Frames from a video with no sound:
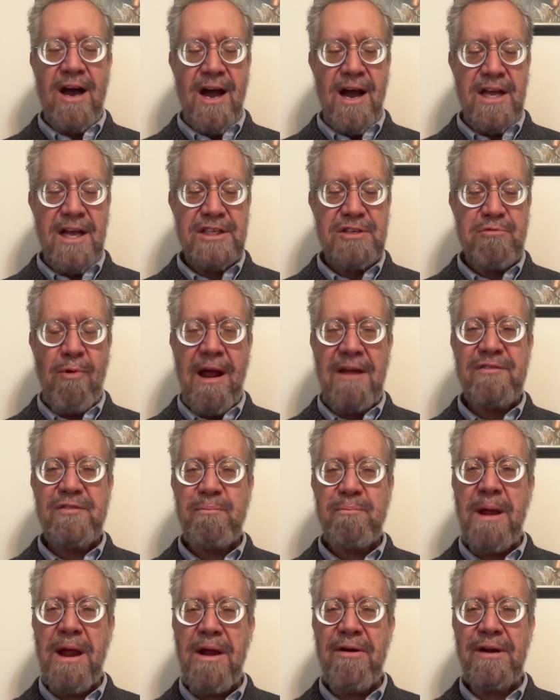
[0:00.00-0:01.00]
his wife's
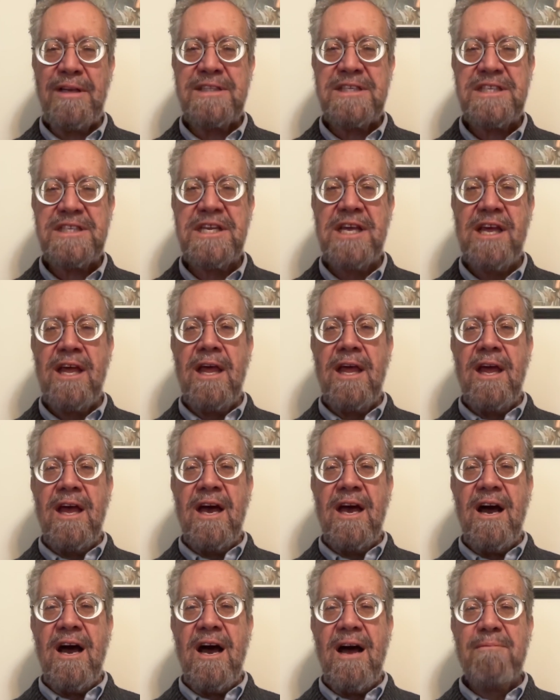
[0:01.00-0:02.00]
parents.
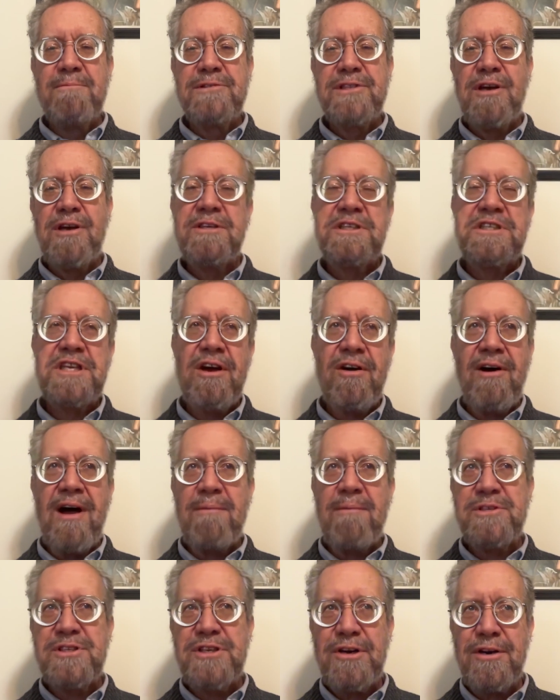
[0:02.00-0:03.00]
So it's still,
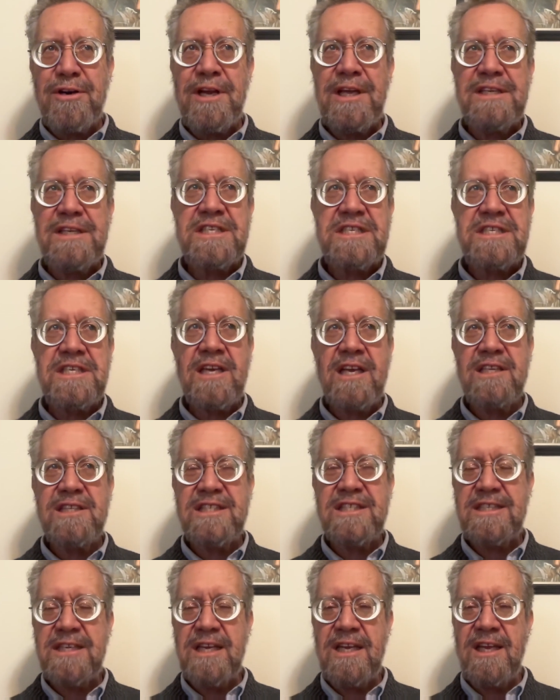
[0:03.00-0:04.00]
I'm sure his
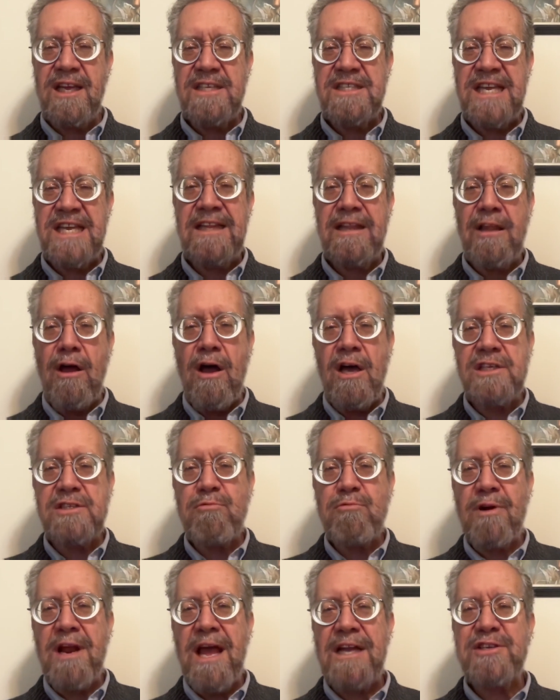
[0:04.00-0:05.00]

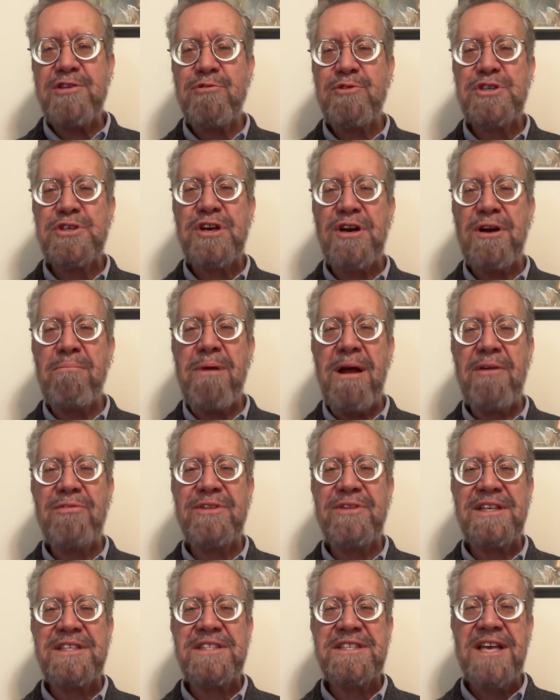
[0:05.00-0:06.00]
in-laws were not too sure
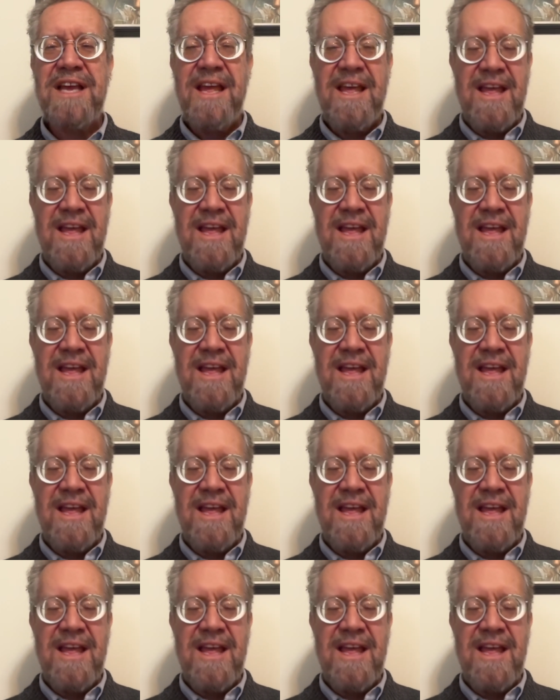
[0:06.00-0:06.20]
about this,